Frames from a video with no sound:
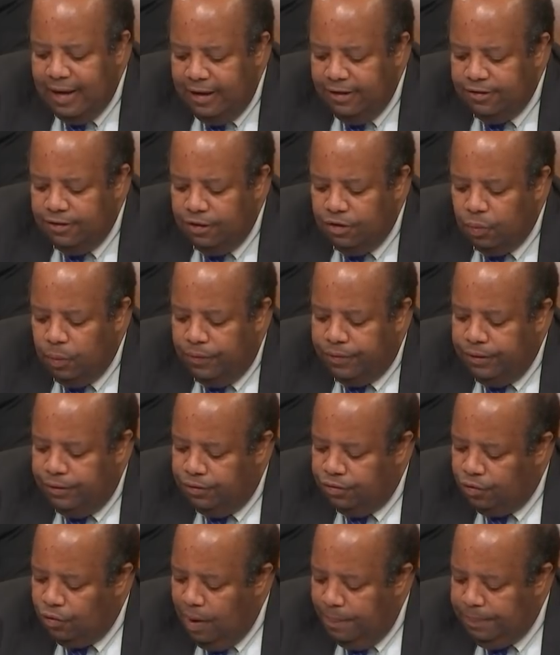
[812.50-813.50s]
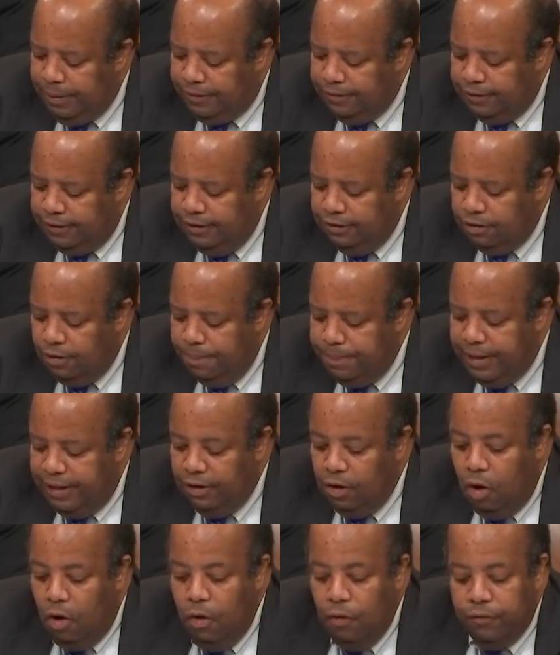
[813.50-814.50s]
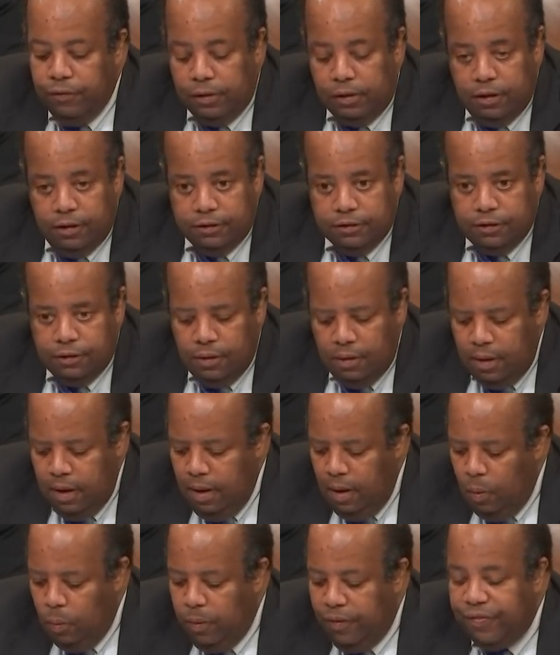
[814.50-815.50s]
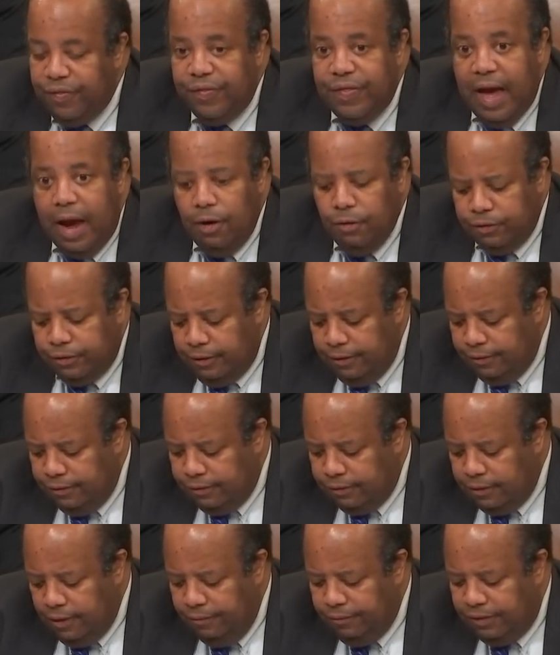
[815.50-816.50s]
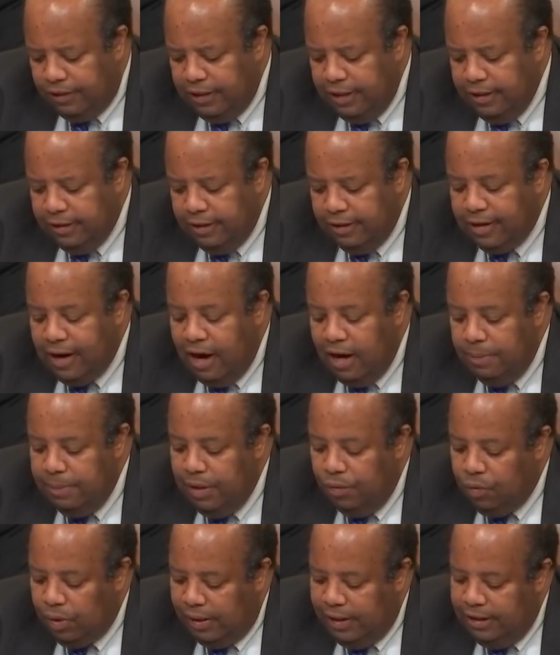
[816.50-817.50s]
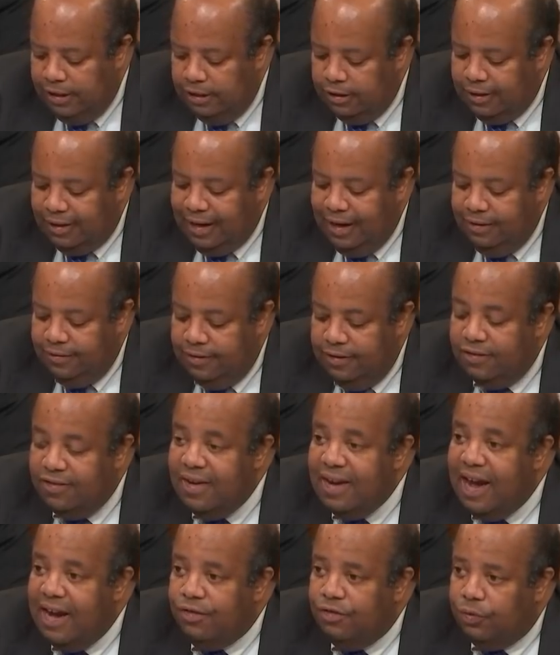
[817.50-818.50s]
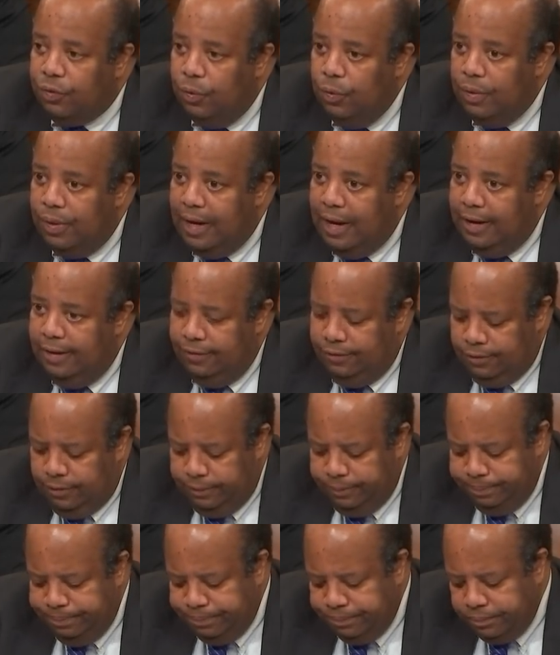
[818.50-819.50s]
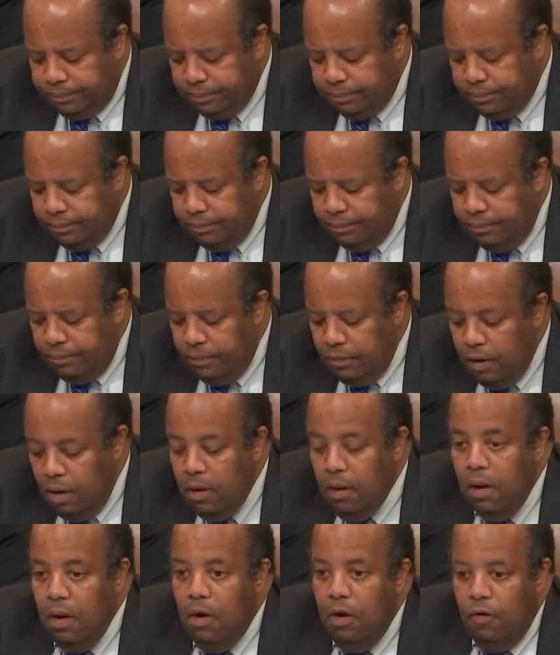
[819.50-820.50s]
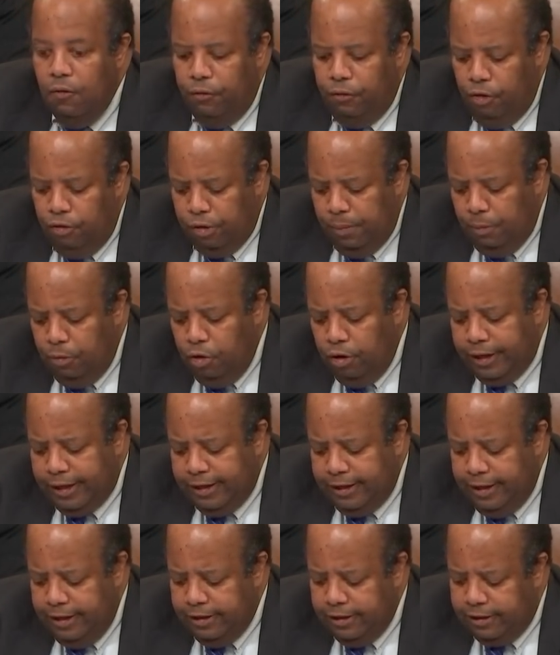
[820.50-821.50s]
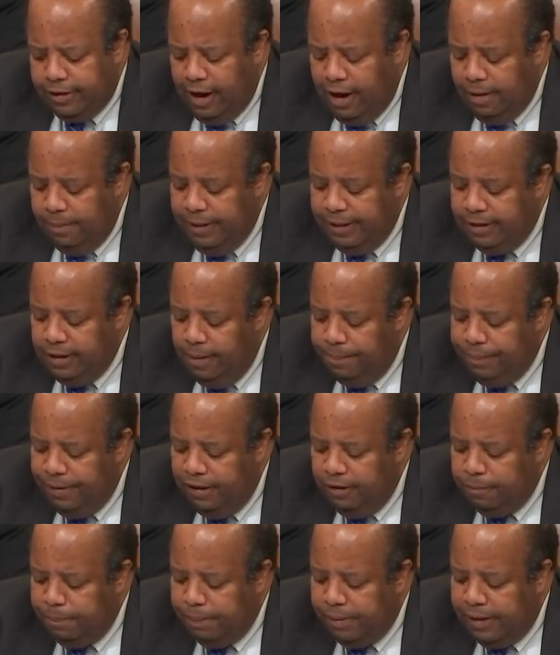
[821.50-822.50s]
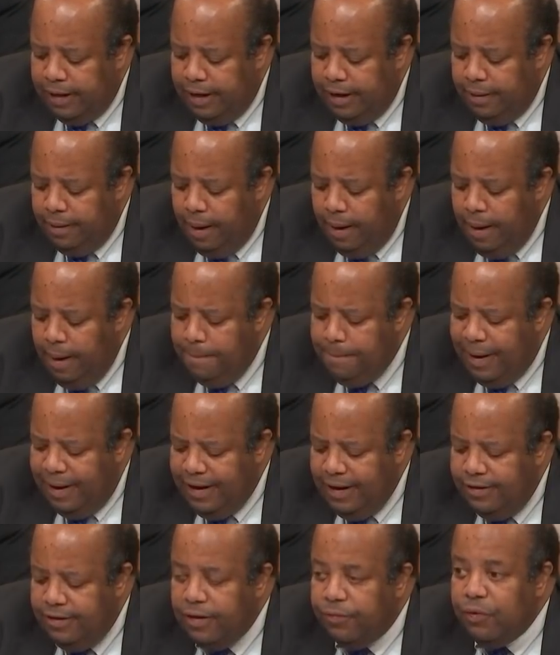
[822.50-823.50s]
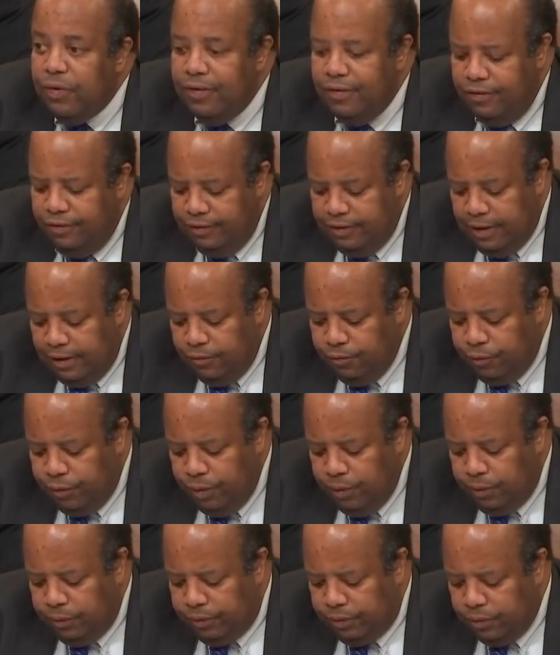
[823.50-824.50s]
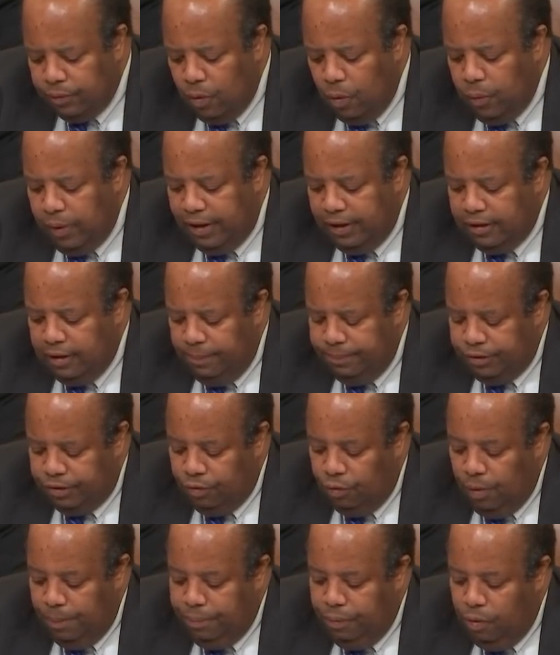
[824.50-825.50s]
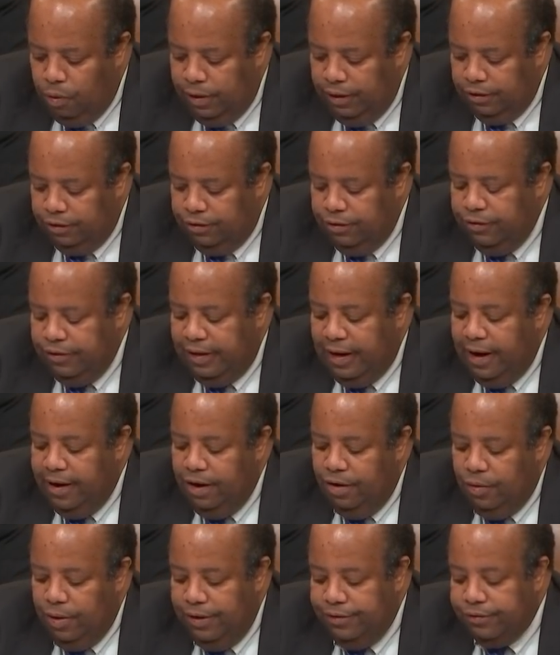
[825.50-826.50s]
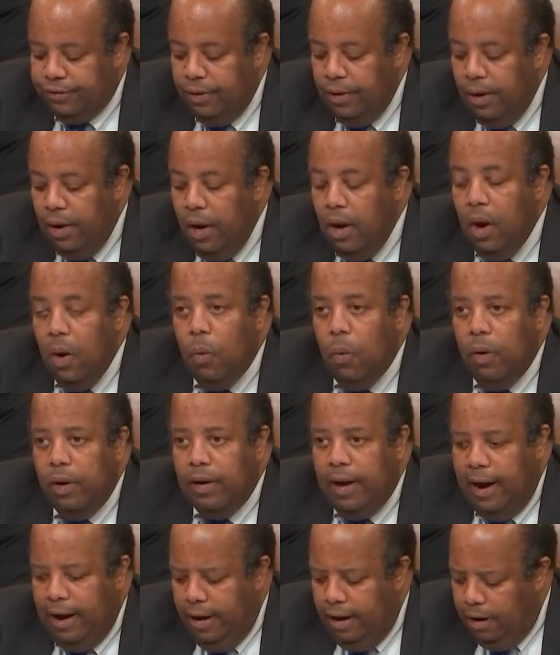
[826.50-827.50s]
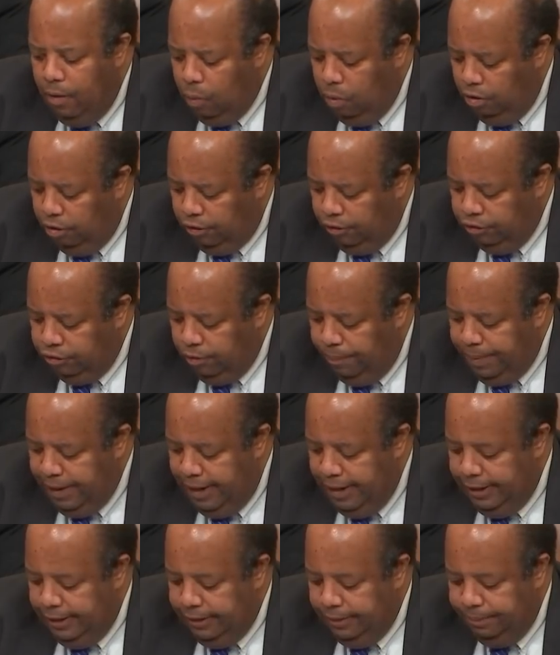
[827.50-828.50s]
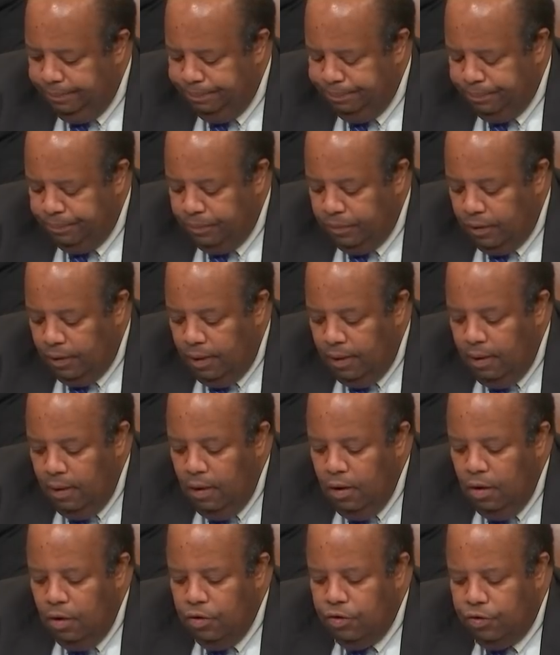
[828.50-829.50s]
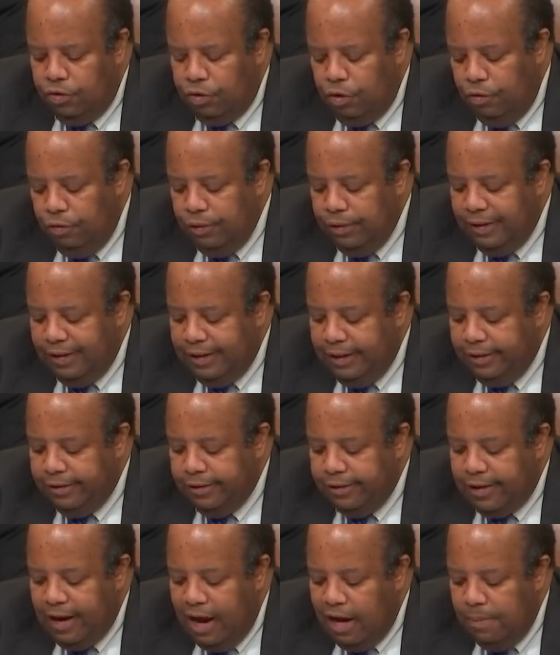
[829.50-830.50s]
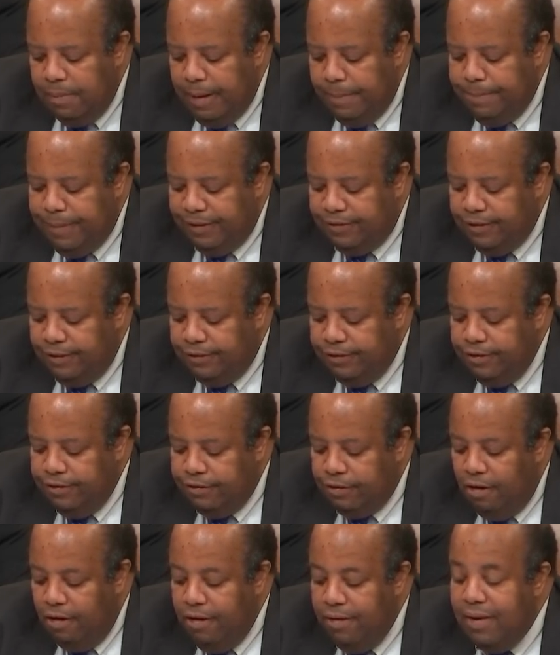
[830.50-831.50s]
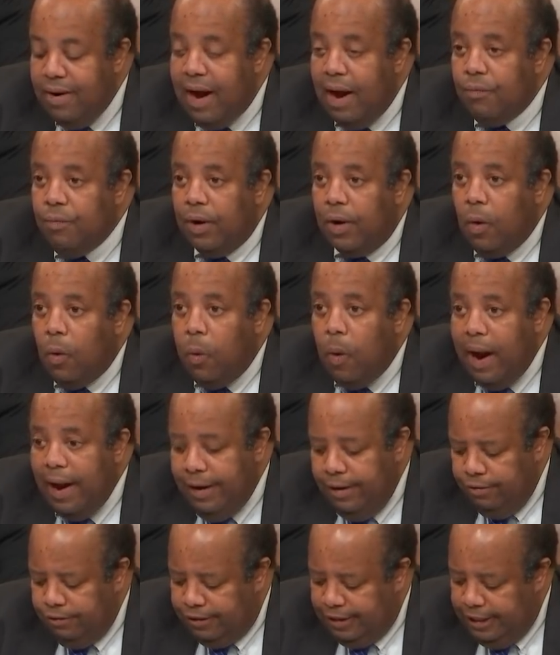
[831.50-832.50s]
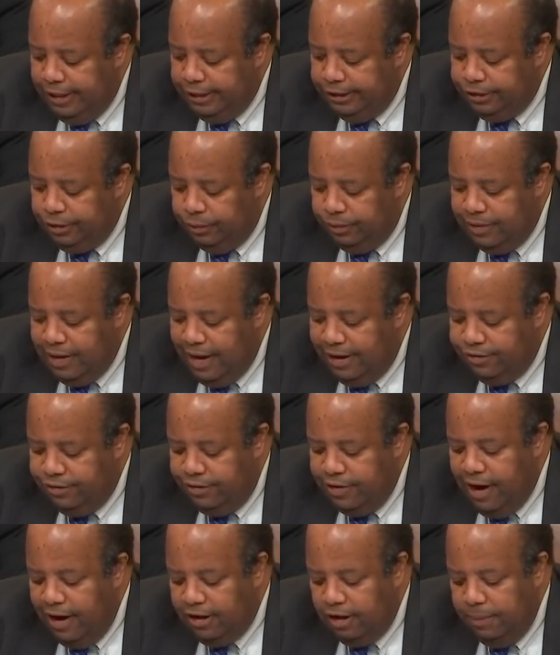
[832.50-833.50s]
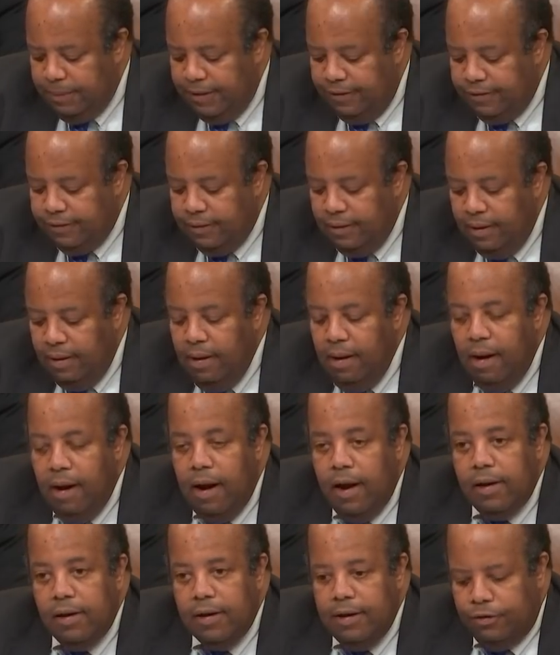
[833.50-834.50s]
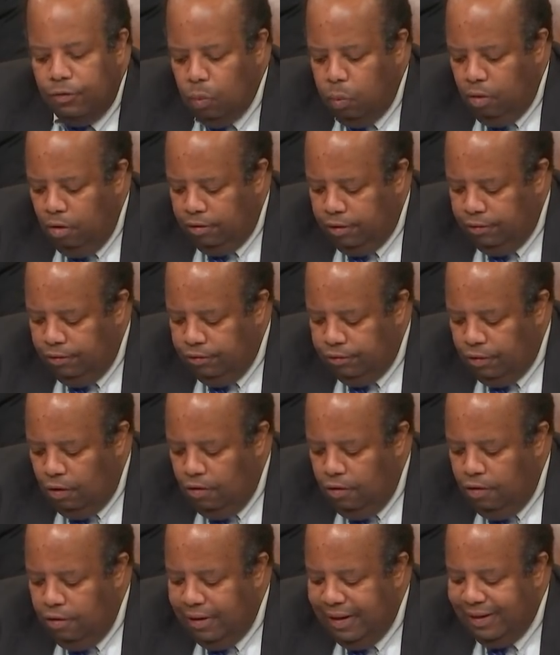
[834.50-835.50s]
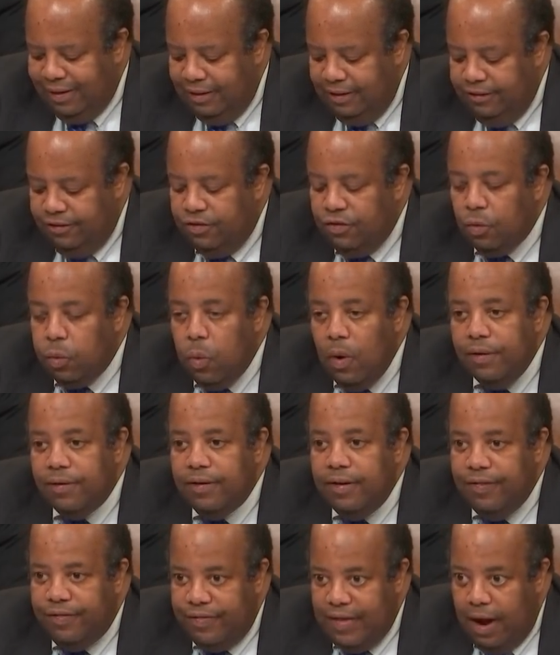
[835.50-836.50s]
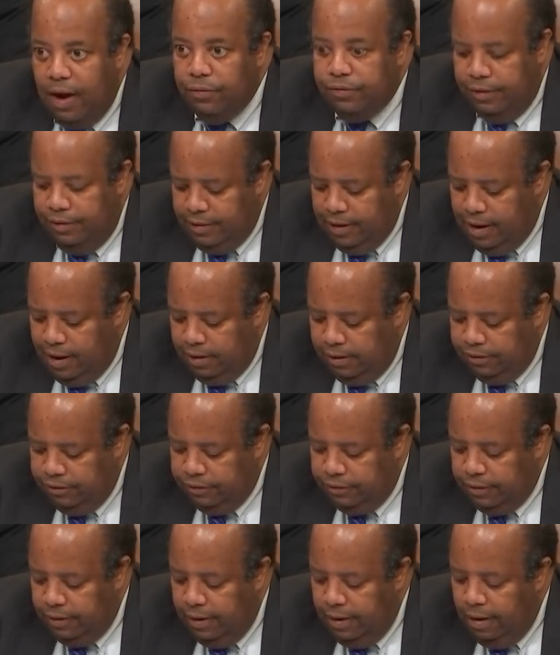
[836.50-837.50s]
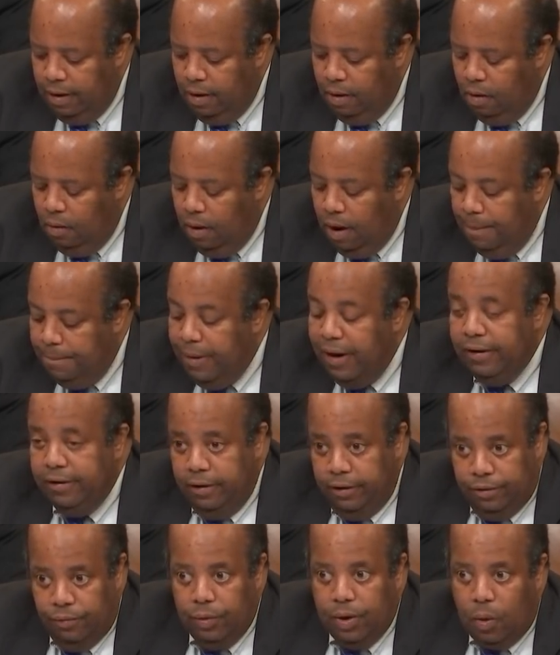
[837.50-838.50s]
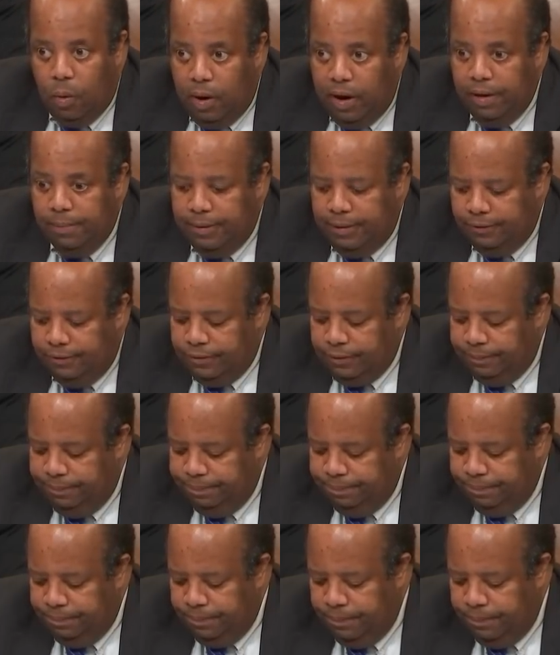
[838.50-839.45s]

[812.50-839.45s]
cases with discrepancies are being overlooked, with thousands of gig economy-related cases not scrutinized. Furthermore, gig economy companies play by a different set of rules when it comes to reporting to the IRS what our workers are paid. Certain gig economy businesses are not required to issue tax documents unless workers earn at least $20,000, among other requirements.